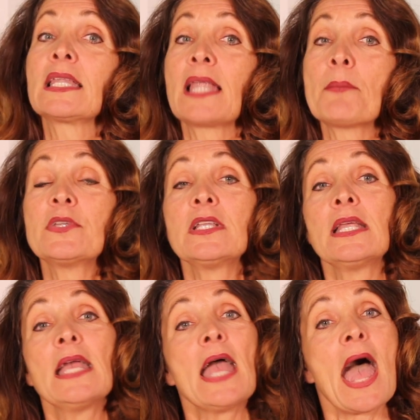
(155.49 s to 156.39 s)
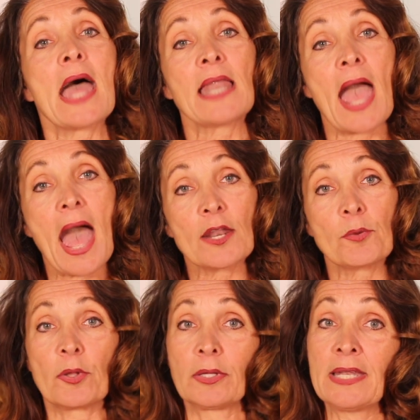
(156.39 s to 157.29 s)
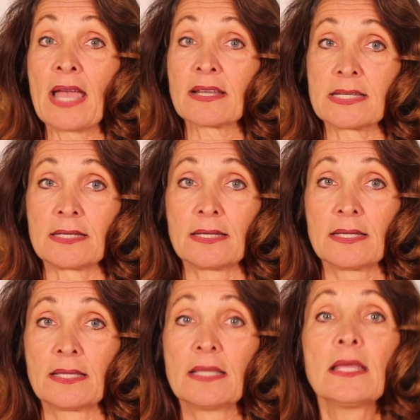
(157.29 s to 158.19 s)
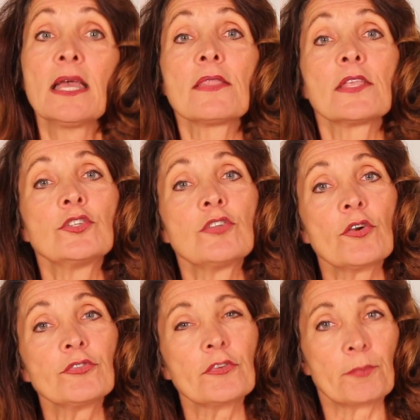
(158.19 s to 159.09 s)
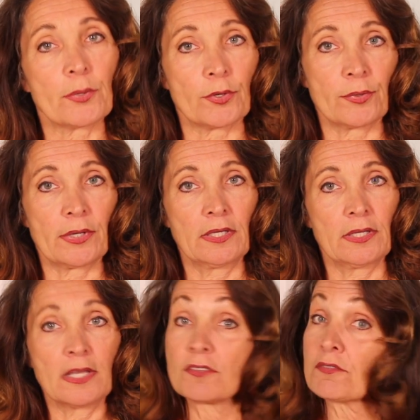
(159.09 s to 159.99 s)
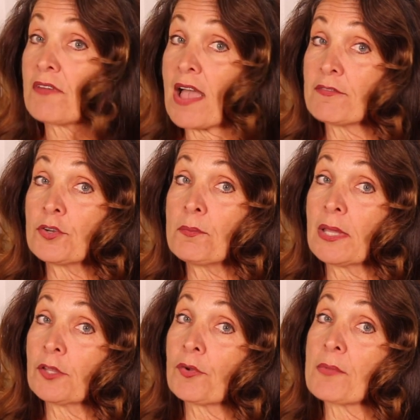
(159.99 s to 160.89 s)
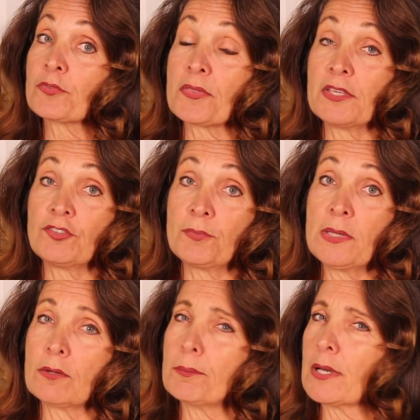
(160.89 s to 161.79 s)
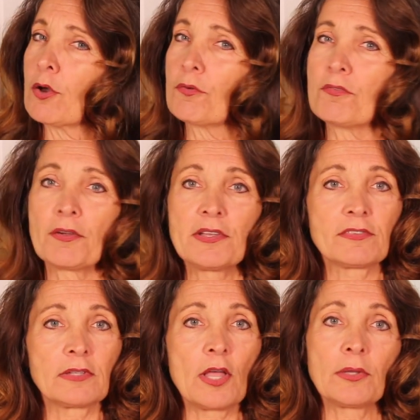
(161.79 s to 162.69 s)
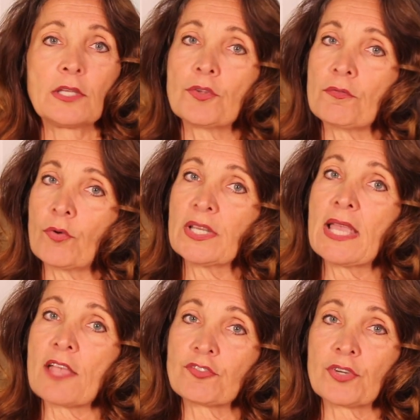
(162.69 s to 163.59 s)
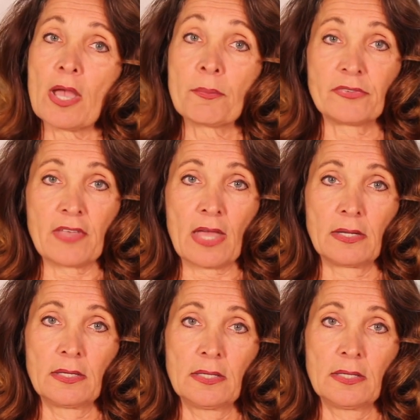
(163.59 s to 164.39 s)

leptin and adiponectin. The dose of berberine is five hundred milligrams with each meal, but go very slowly to avoid gastric upset.